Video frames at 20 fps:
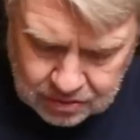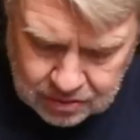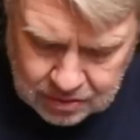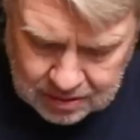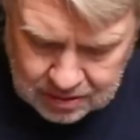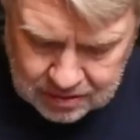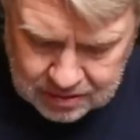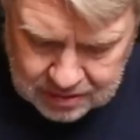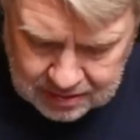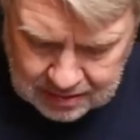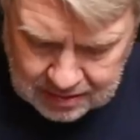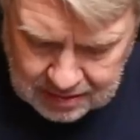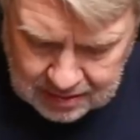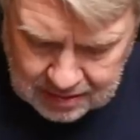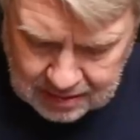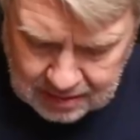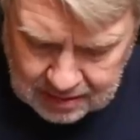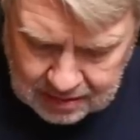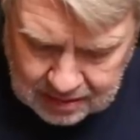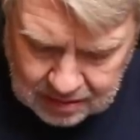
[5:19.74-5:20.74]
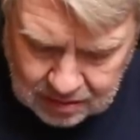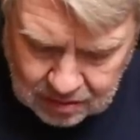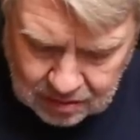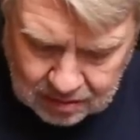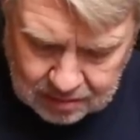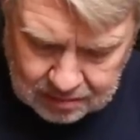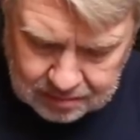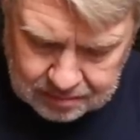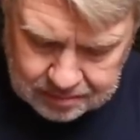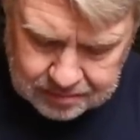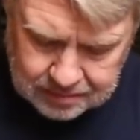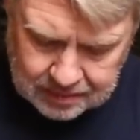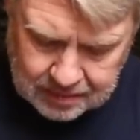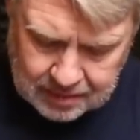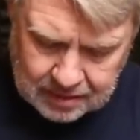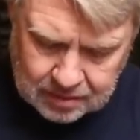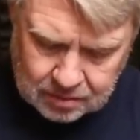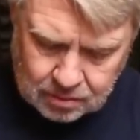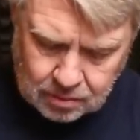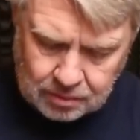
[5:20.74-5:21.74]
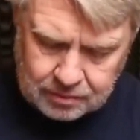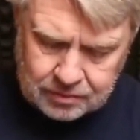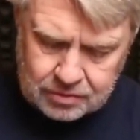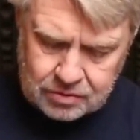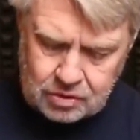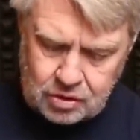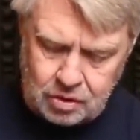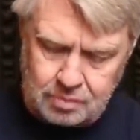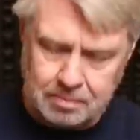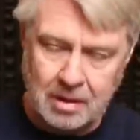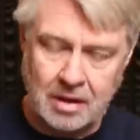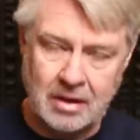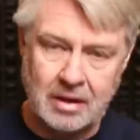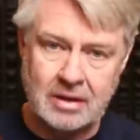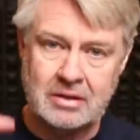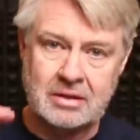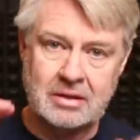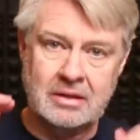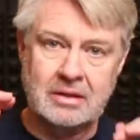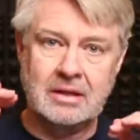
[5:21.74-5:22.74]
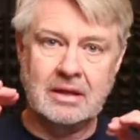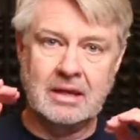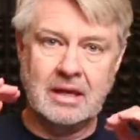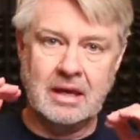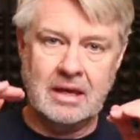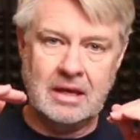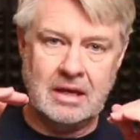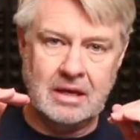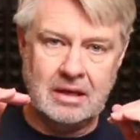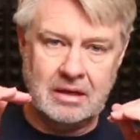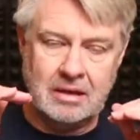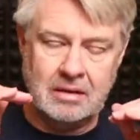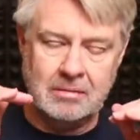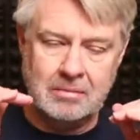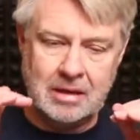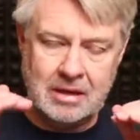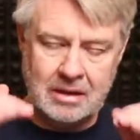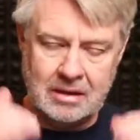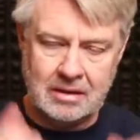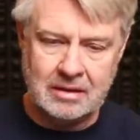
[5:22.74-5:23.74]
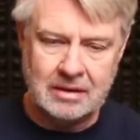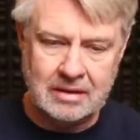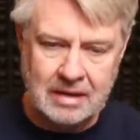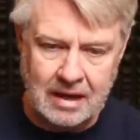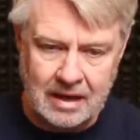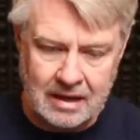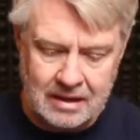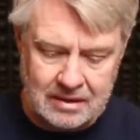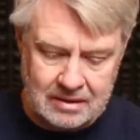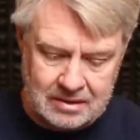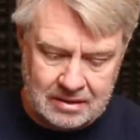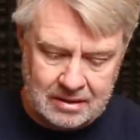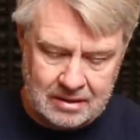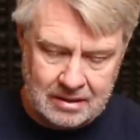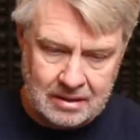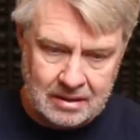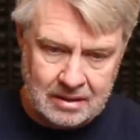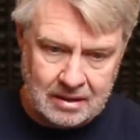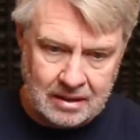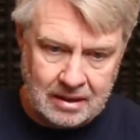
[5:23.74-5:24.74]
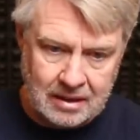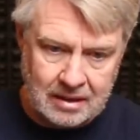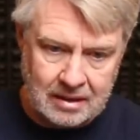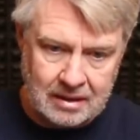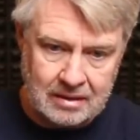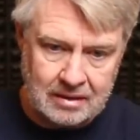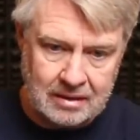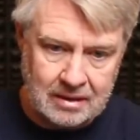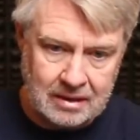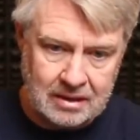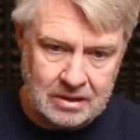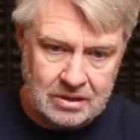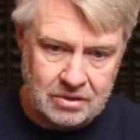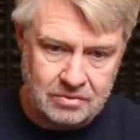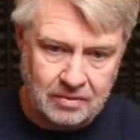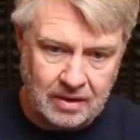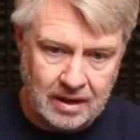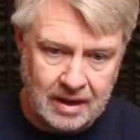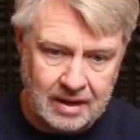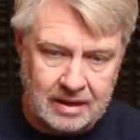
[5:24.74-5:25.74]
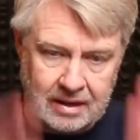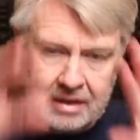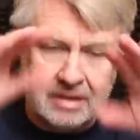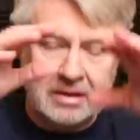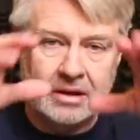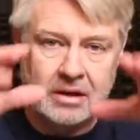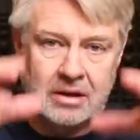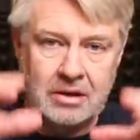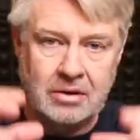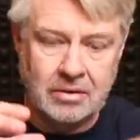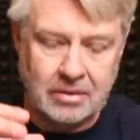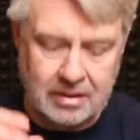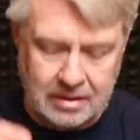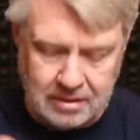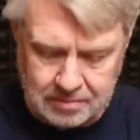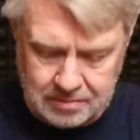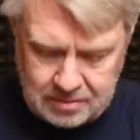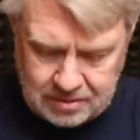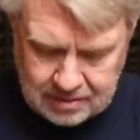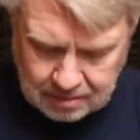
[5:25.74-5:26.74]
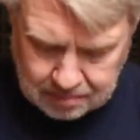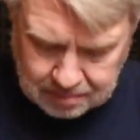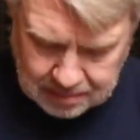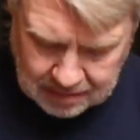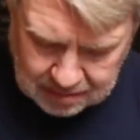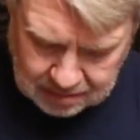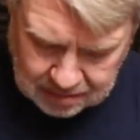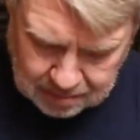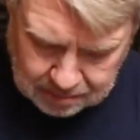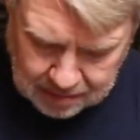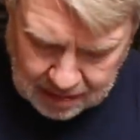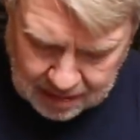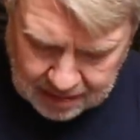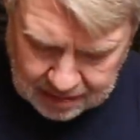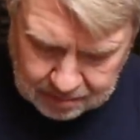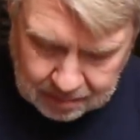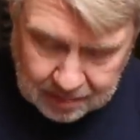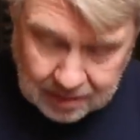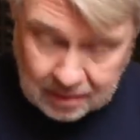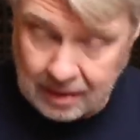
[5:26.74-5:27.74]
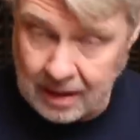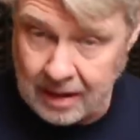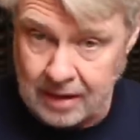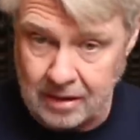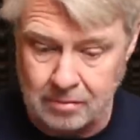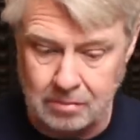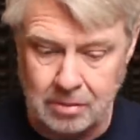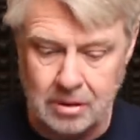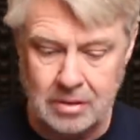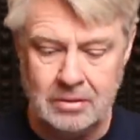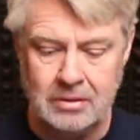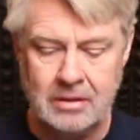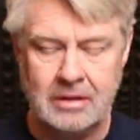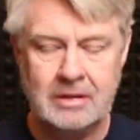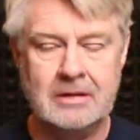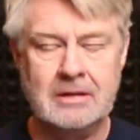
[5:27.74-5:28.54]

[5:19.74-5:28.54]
as you can see in the woofer's response, the decay immediately dies, and then it's flat, and then here comes something at the bottom there out of the blue.